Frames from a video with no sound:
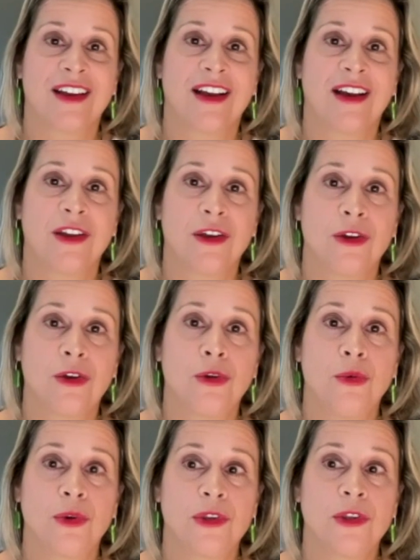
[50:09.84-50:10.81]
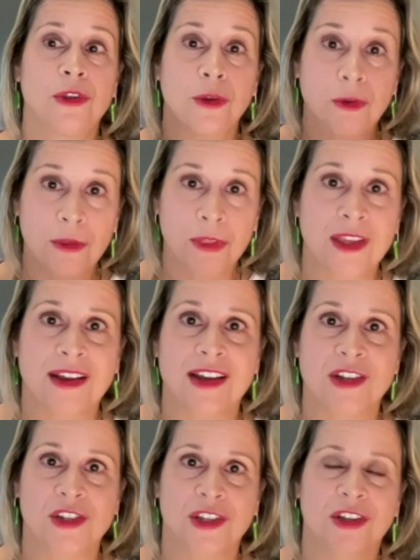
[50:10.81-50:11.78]
uh, who do you think i
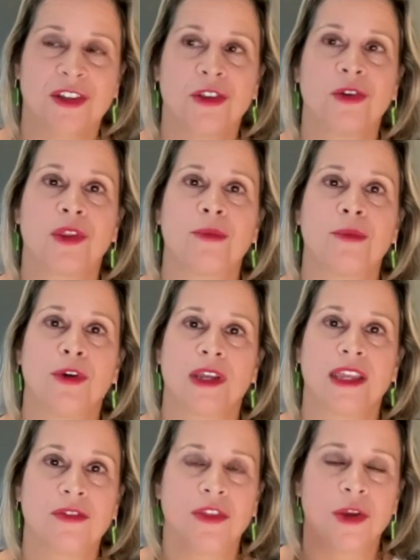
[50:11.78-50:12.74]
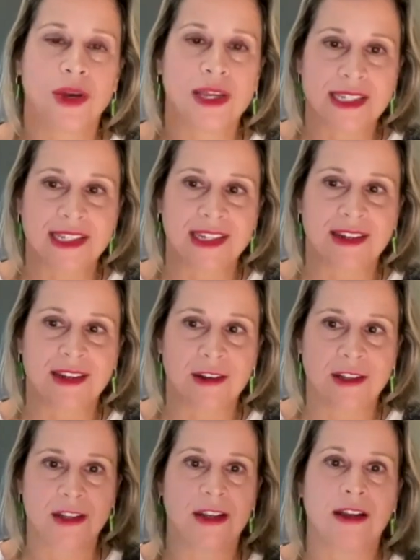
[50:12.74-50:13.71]
should include in the book even though i did
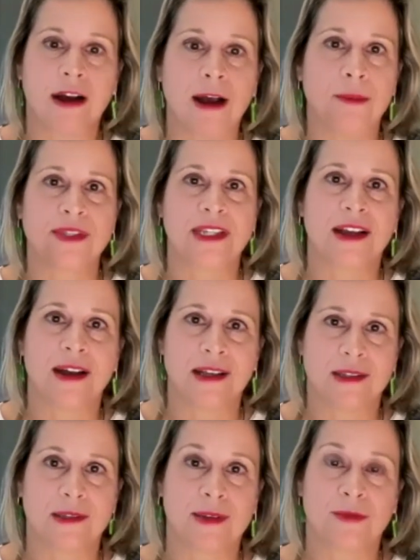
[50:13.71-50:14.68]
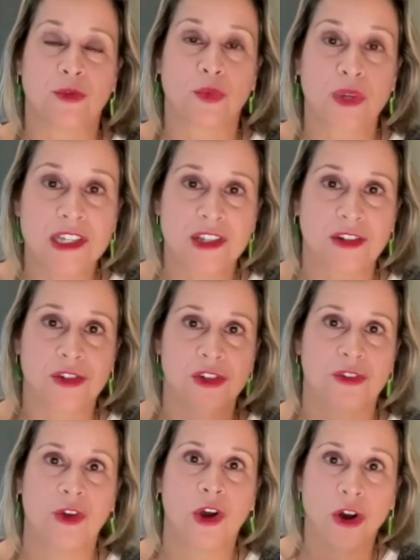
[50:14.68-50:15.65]
gobs and gobs of research
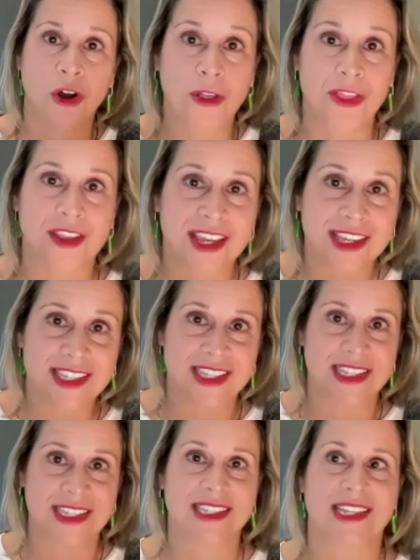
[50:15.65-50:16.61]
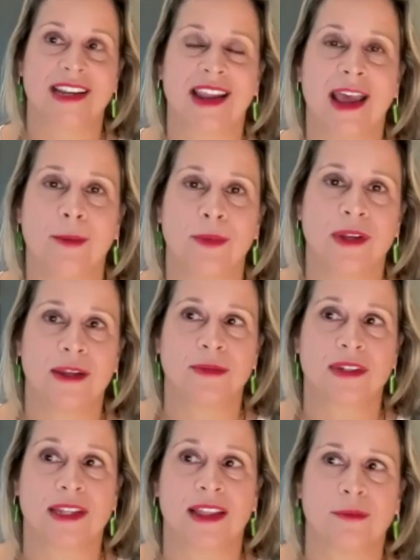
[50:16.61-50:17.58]
of all the cases that had happened up
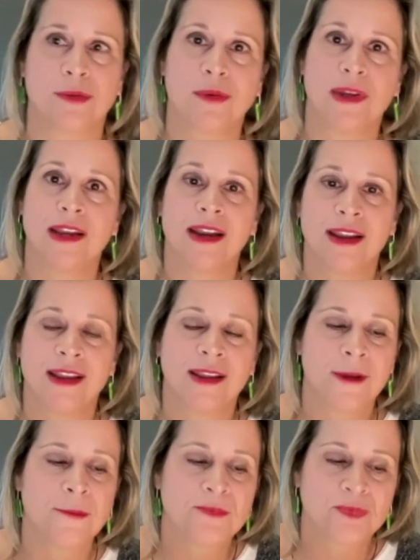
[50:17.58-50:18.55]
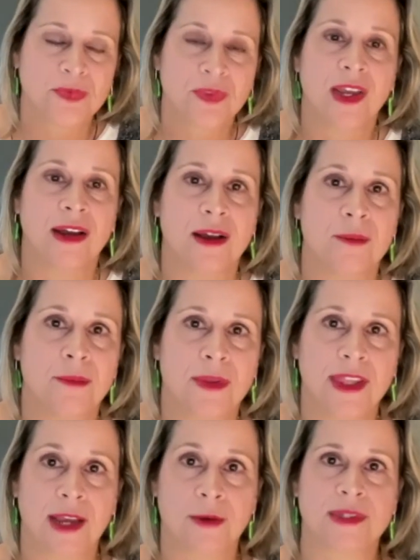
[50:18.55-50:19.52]
to that point um,
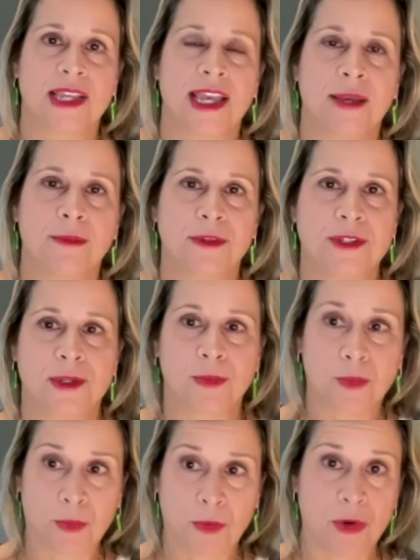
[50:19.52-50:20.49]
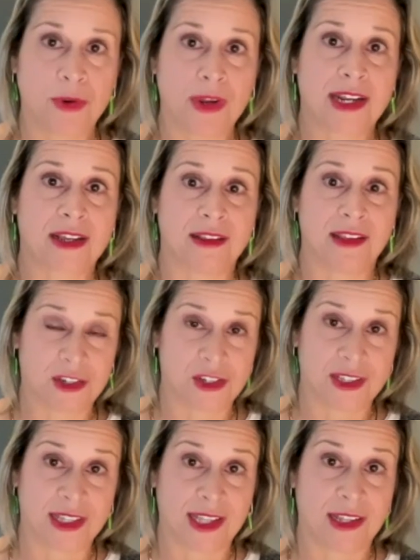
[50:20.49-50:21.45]
but i was able to create a
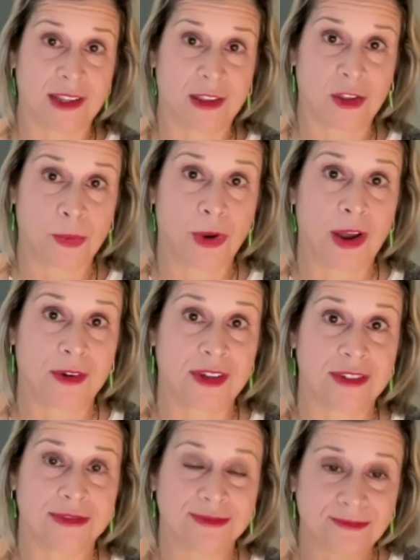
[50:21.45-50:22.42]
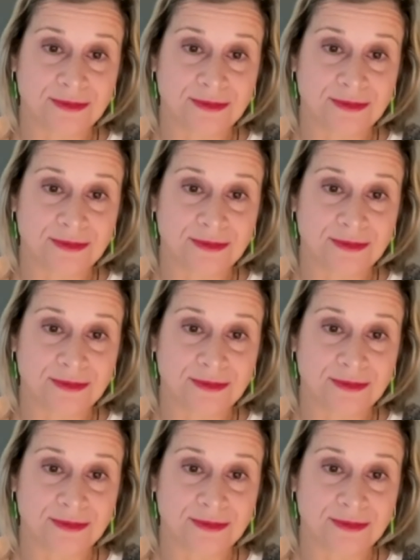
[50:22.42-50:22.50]
collection that they're proud of